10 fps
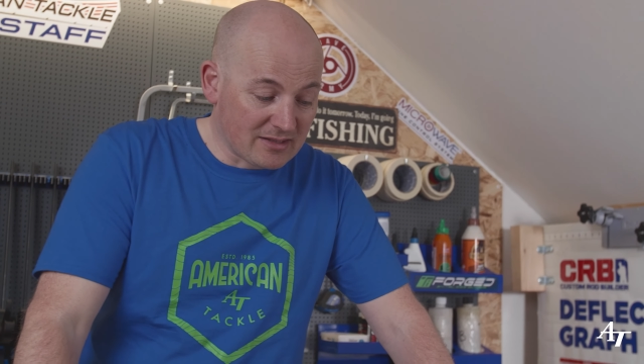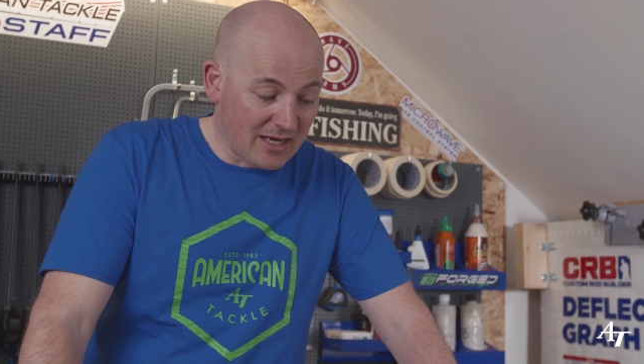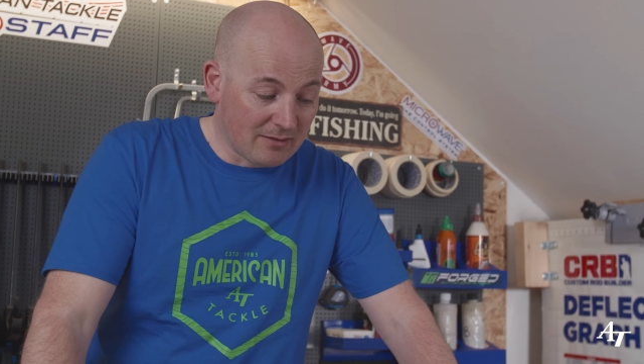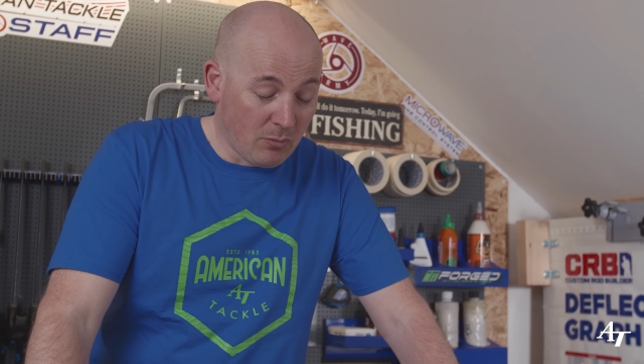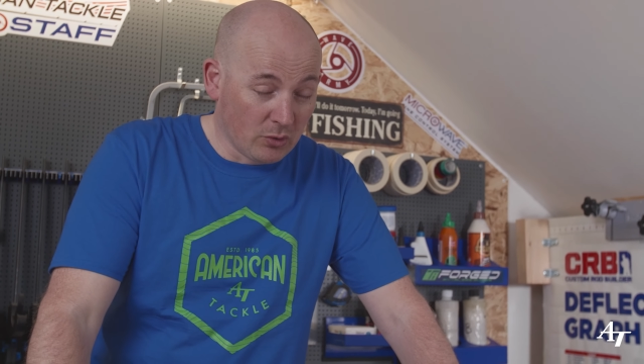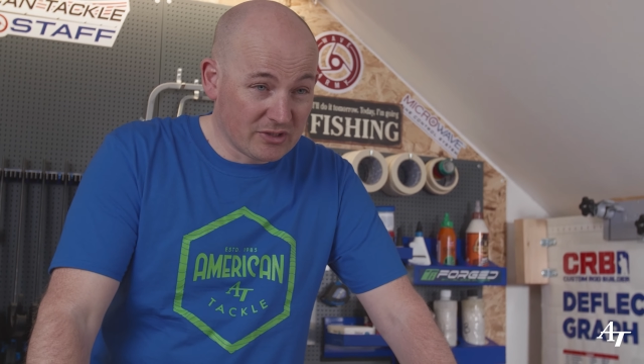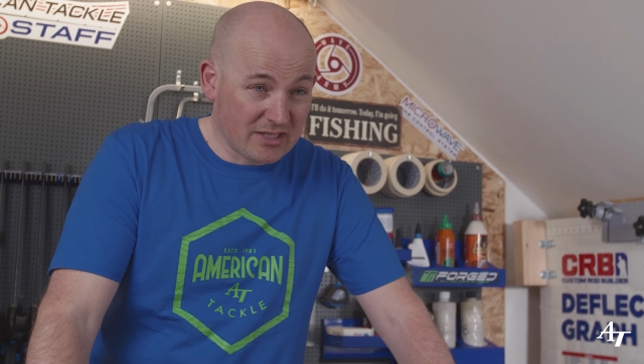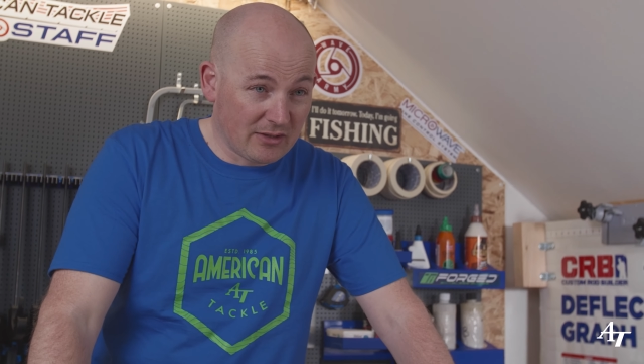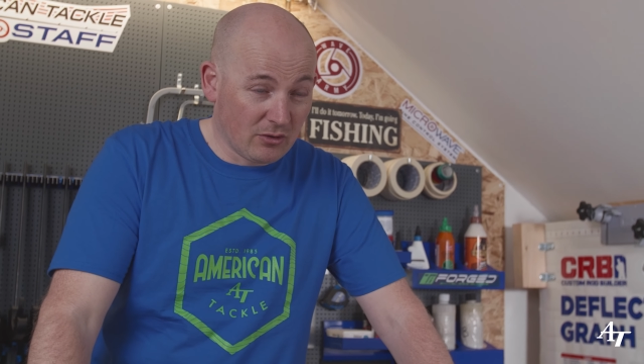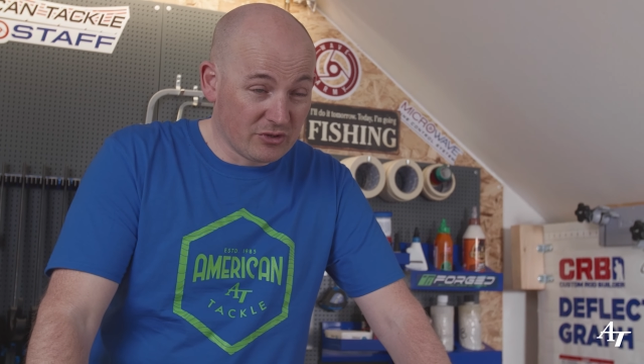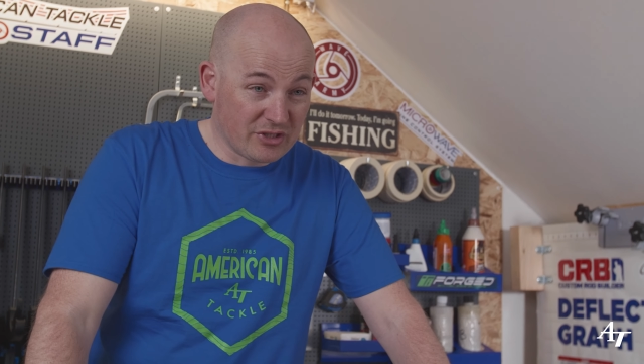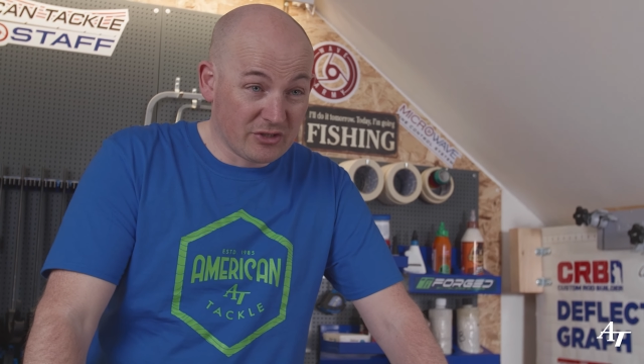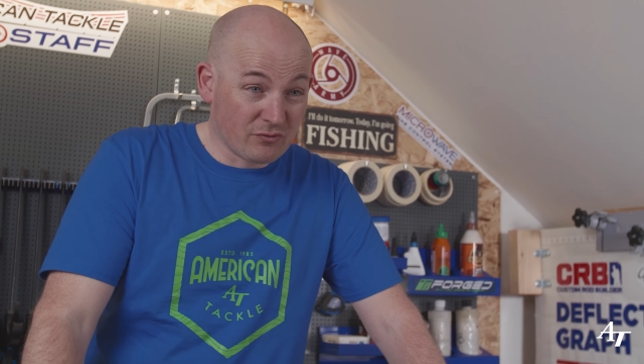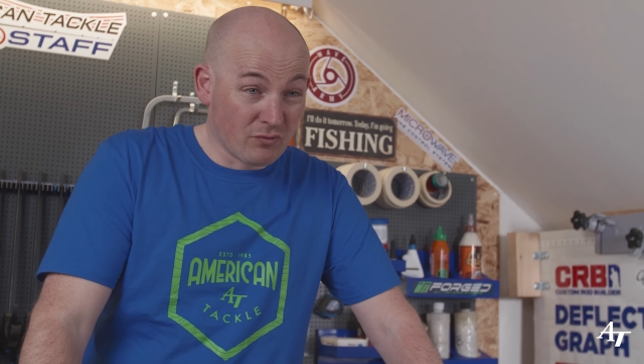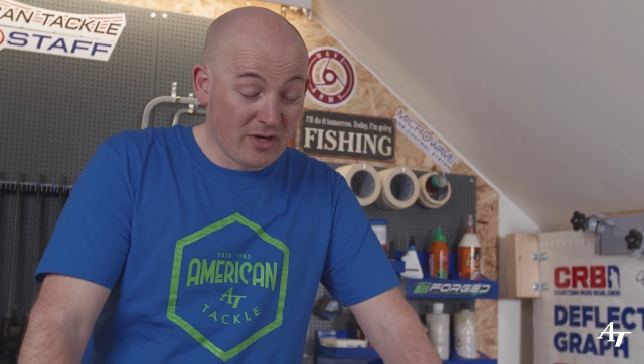and modern technology
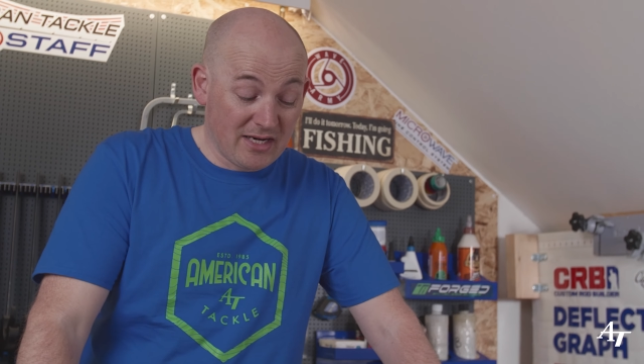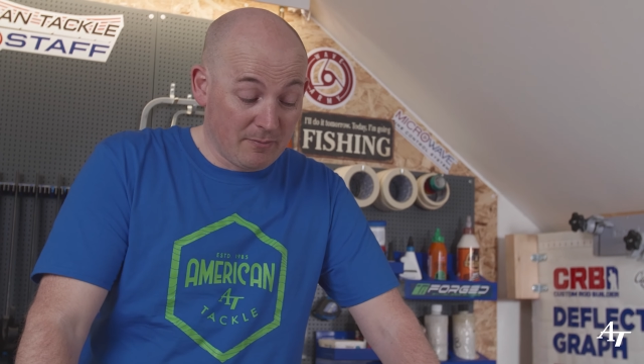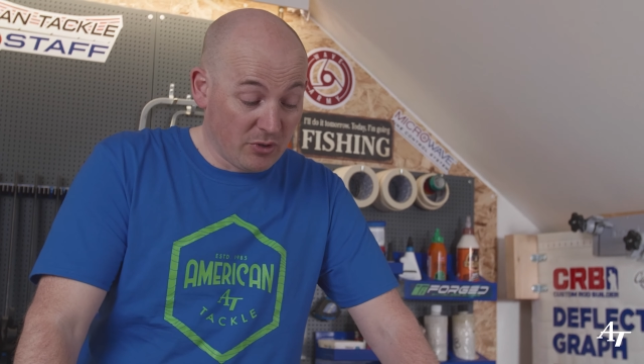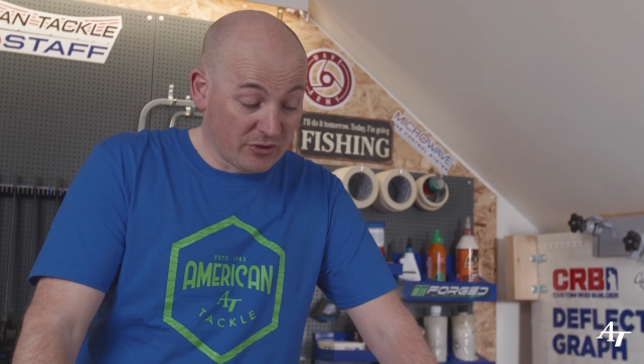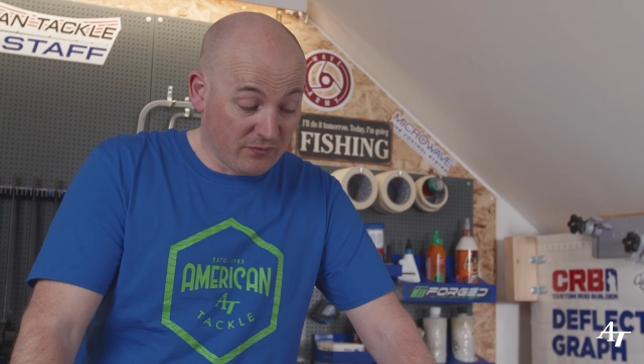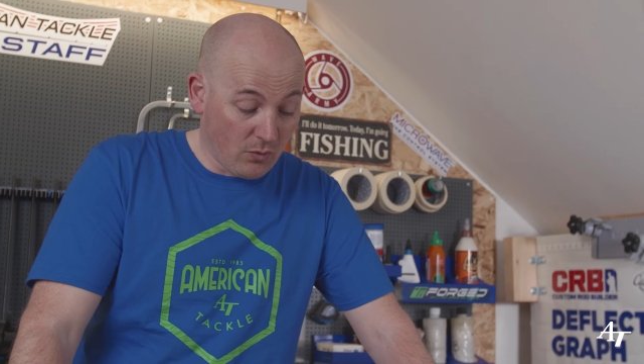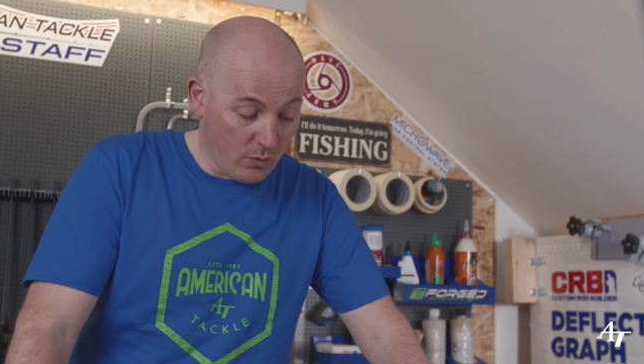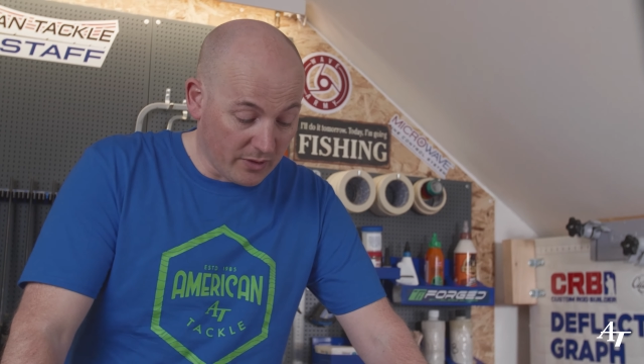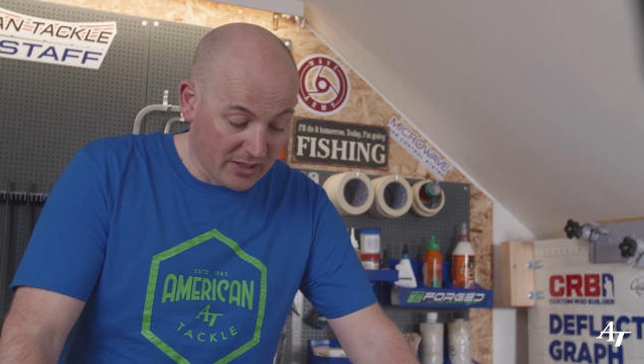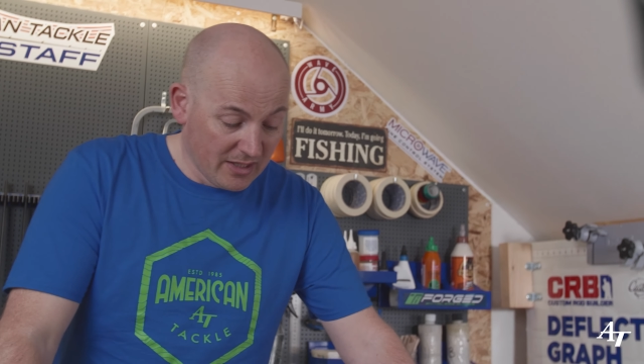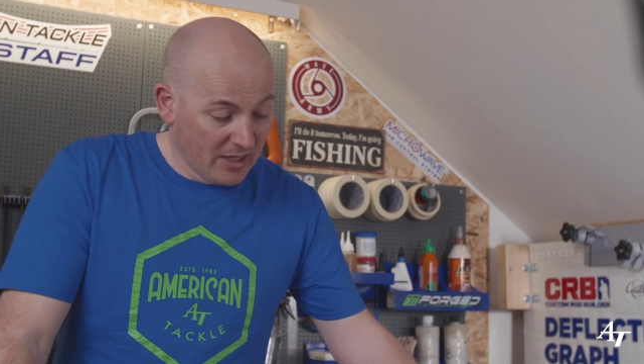has really pushed forward.